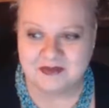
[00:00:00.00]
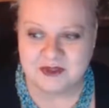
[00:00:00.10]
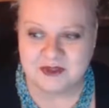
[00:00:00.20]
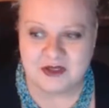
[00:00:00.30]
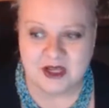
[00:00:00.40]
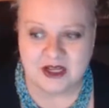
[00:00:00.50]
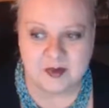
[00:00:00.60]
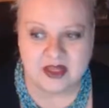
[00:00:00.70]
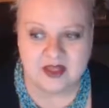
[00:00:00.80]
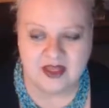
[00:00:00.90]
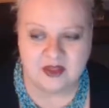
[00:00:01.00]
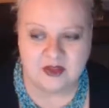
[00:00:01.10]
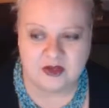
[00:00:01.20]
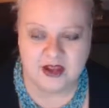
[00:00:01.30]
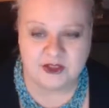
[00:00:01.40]
So we talked about that the
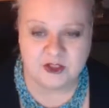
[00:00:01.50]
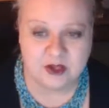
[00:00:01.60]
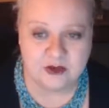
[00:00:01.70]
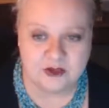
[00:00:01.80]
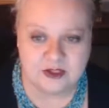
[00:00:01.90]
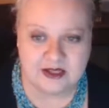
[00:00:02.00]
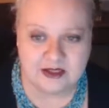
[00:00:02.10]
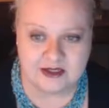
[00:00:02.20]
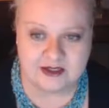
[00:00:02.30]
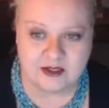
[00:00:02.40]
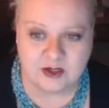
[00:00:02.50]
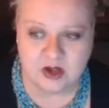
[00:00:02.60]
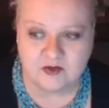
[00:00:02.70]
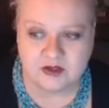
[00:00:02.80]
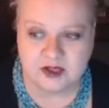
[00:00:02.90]
other night. So you understand that this is
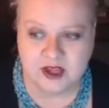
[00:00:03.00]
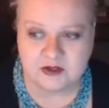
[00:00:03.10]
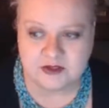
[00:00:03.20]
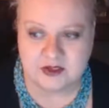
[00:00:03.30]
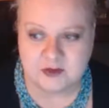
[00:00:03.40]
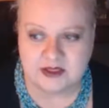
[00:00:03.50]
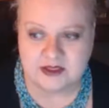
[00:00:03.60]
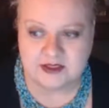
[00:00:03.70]
all of the colors that we can